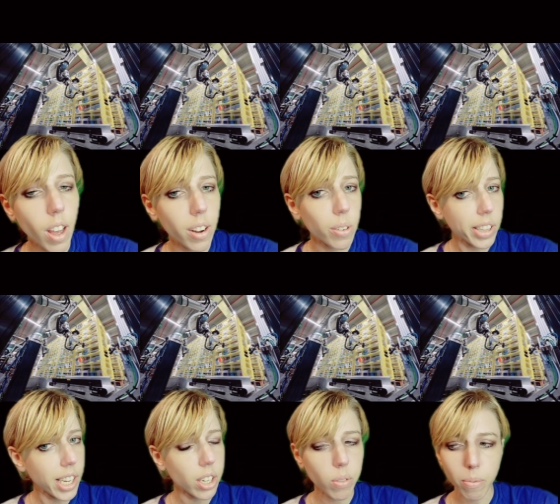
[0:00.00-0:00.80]
Not
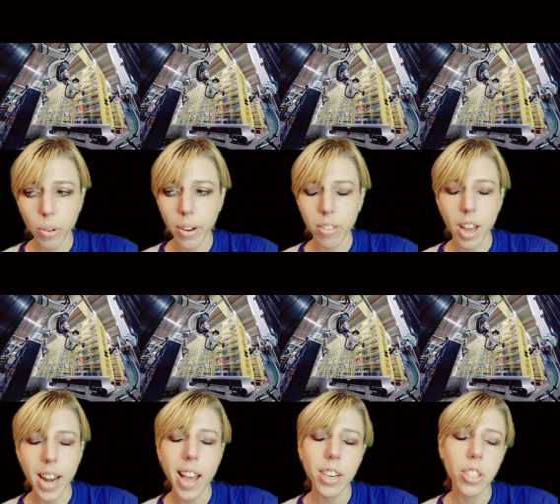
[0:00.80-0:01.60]
only do employers
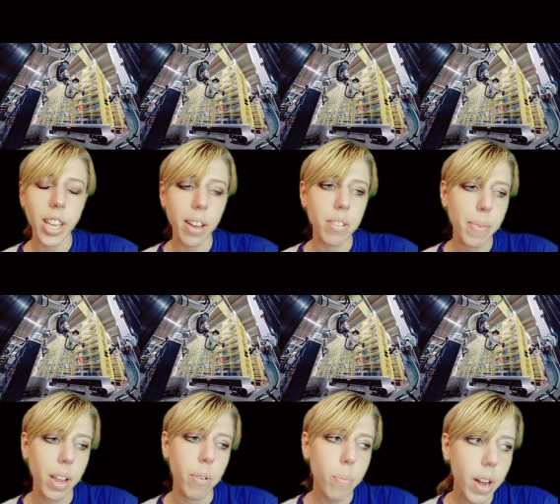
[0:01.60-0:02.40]
not actually have to
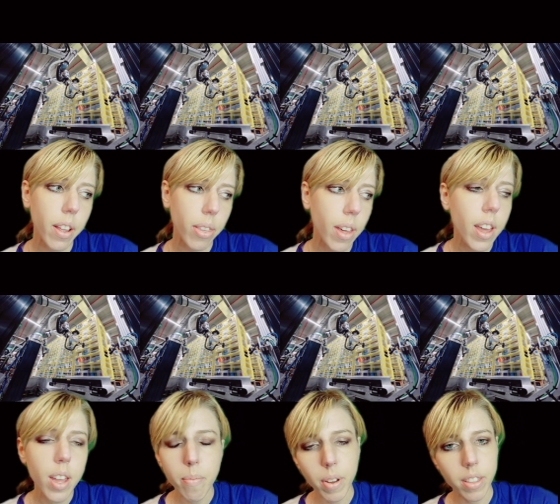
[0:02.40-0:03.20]
pay robots,
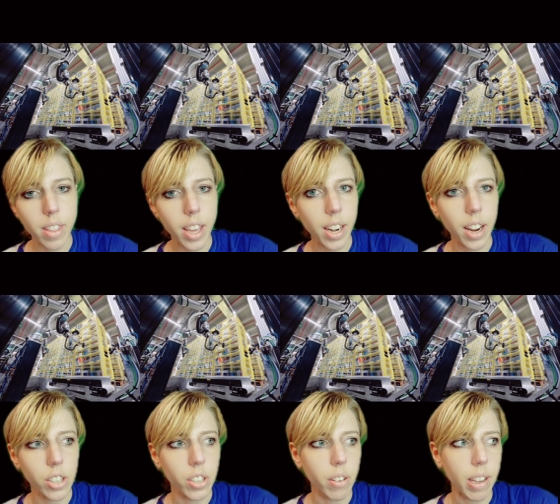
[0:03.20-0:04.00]
but they can
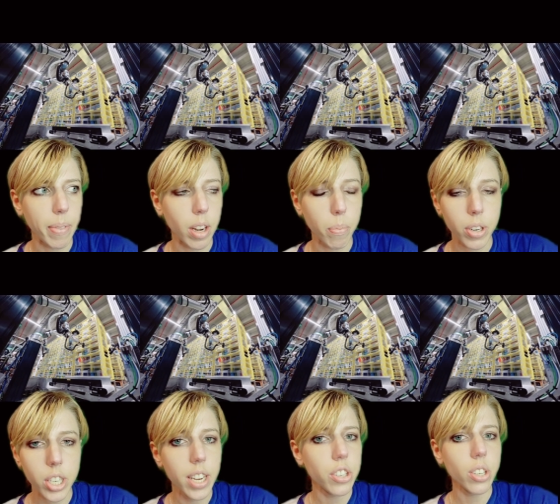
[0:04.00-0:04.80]
actually claim the
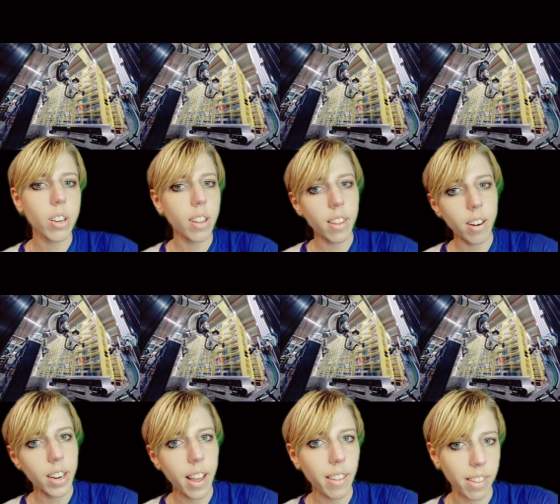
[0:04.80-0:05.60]
depreciation on
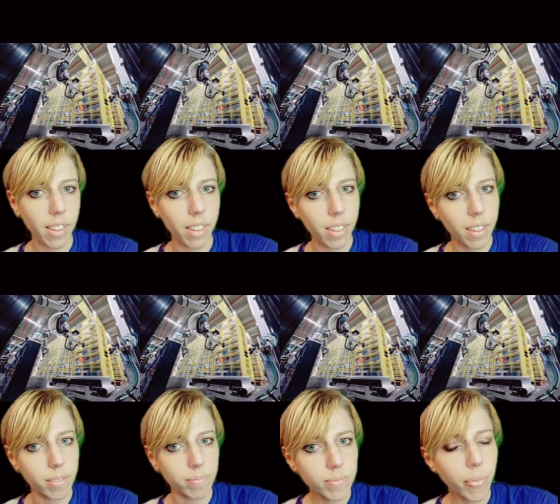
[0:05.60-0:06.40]
their taxes.
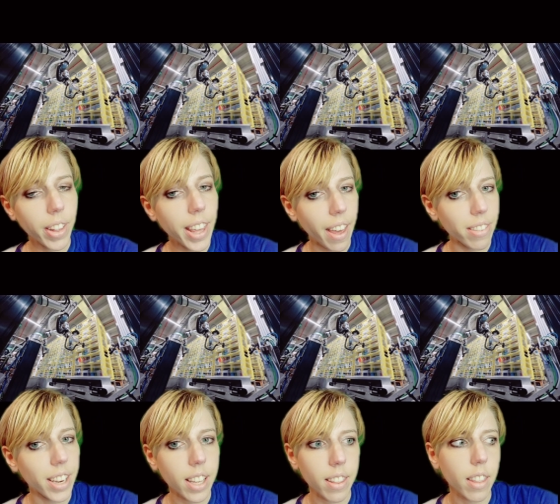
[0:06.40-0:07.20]
Yes,
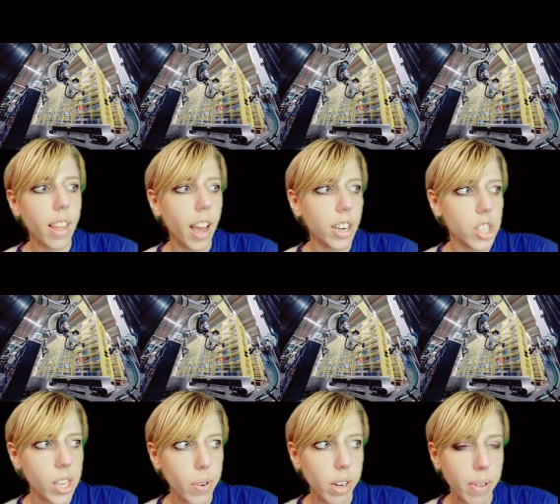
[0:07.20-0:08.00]
it is
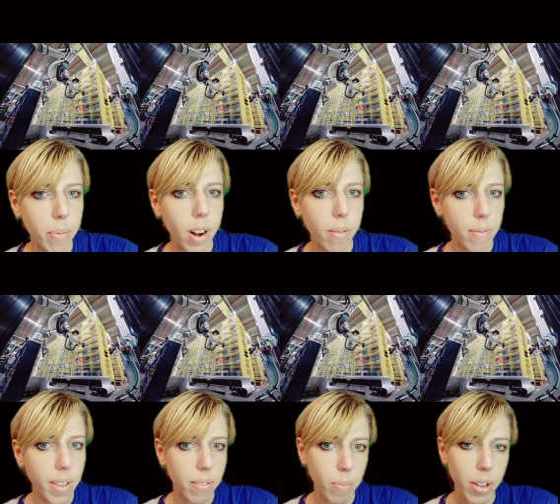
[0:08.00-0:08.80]
actually going to be a
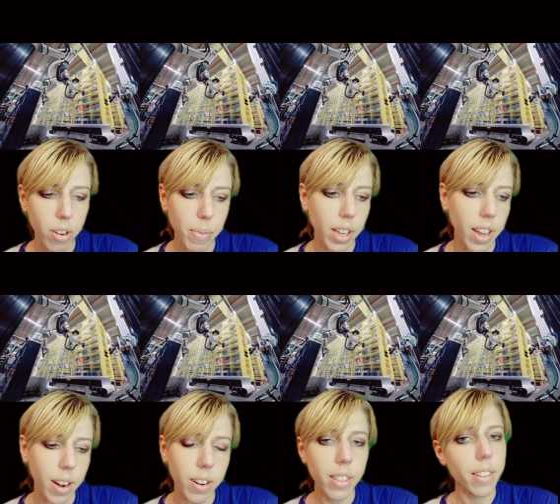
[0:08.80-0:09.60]
problem that robots are being
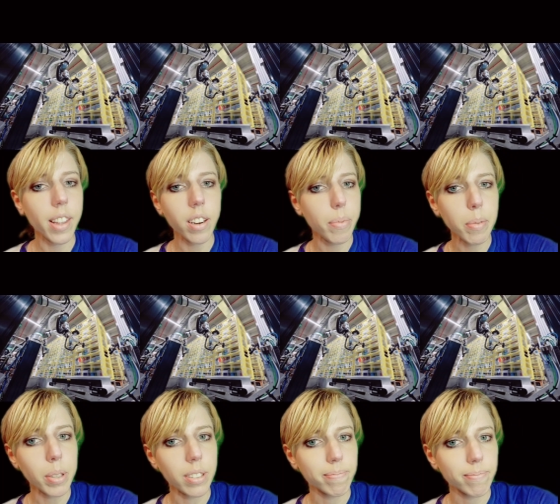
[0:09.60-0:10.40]
hired instead of
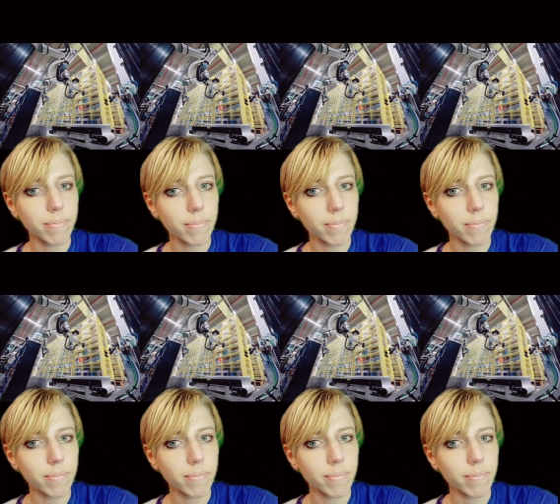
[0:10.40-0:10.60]
people.